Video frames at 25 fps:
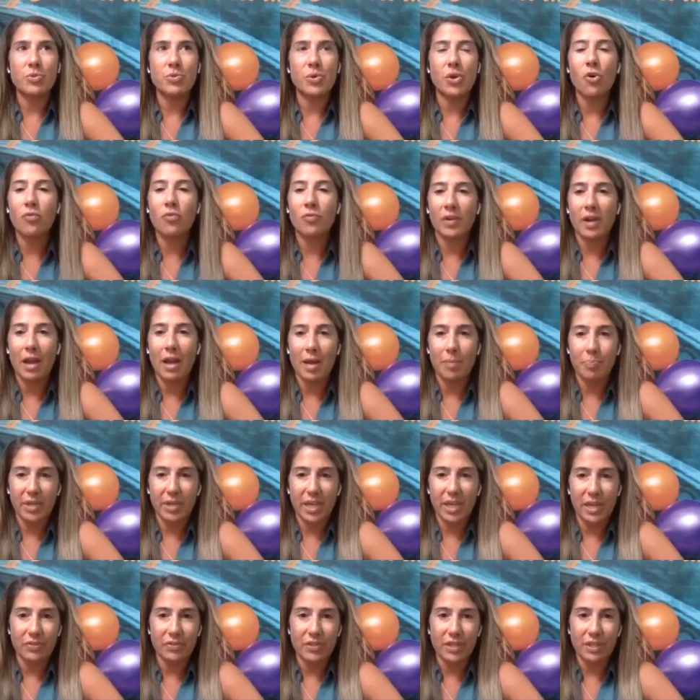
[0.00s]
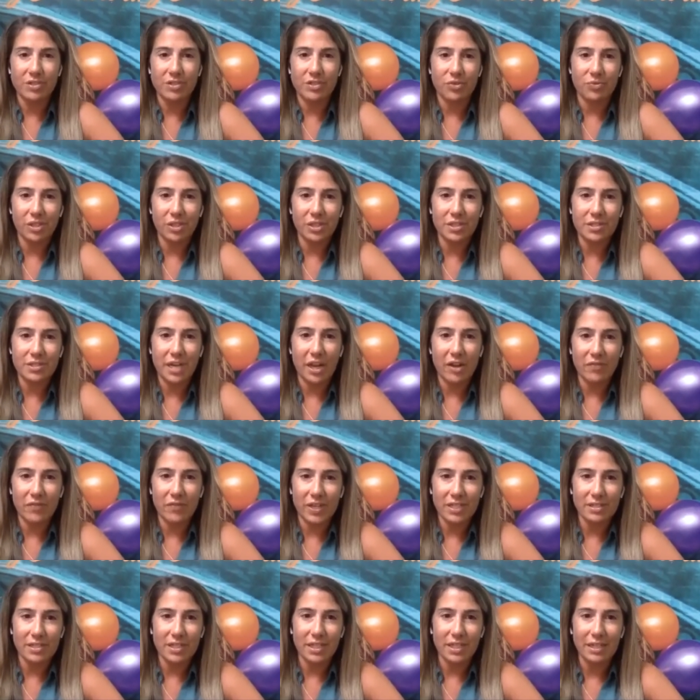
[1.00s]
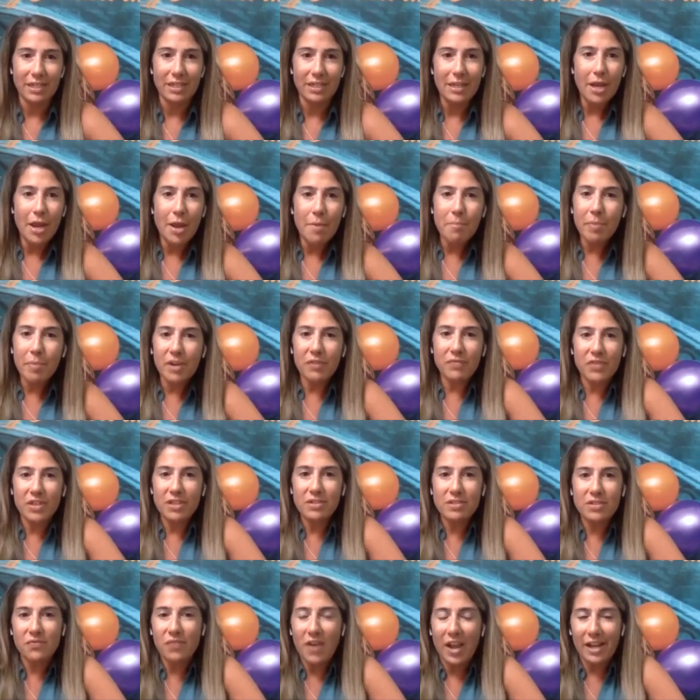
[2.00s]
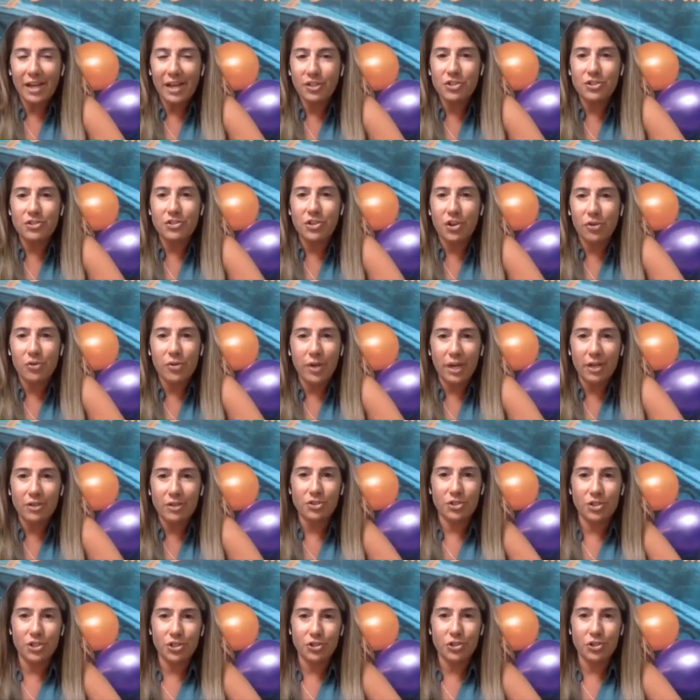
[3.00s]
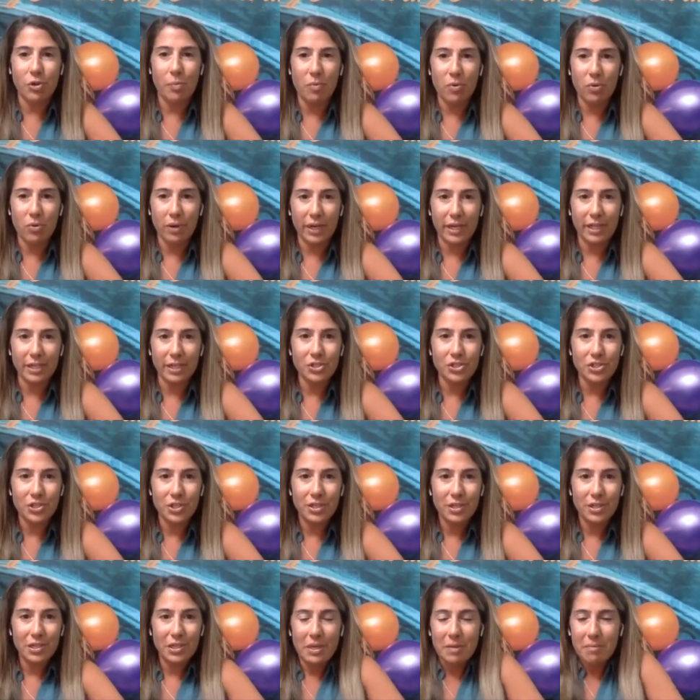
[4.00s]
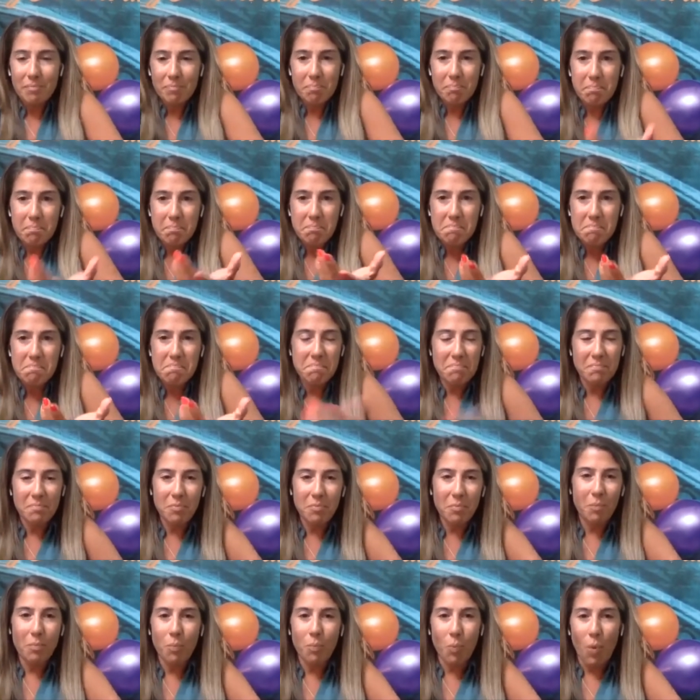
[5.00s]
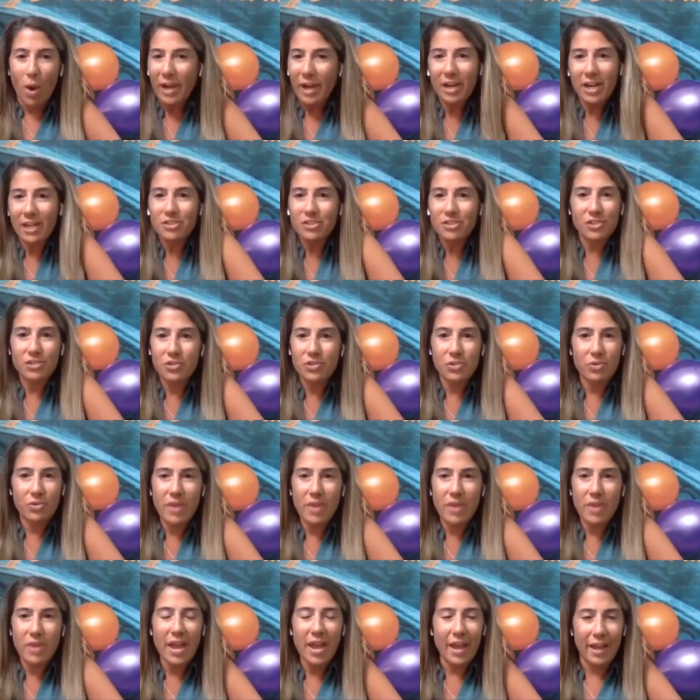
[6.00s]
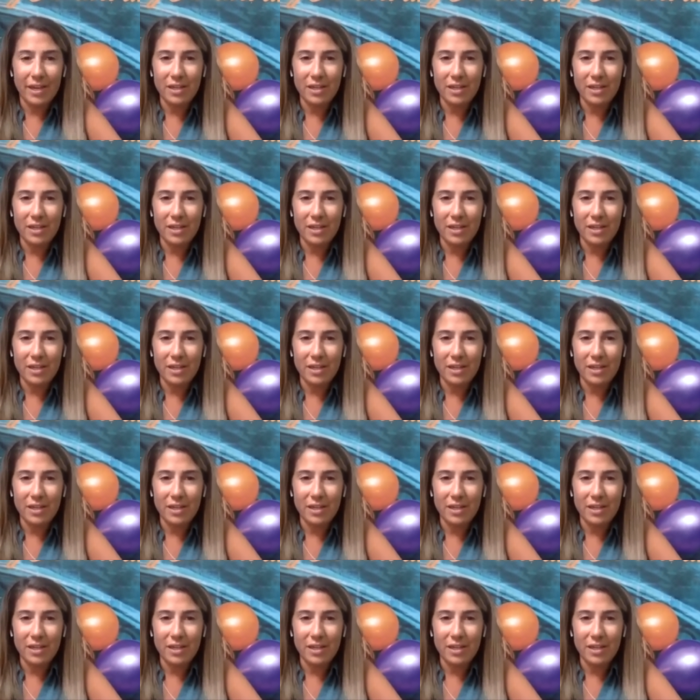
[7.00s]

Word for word: we overcomplicate things in real estate investing. But yeah. if this, if I can just go get a traditional mortgage, why not just do that?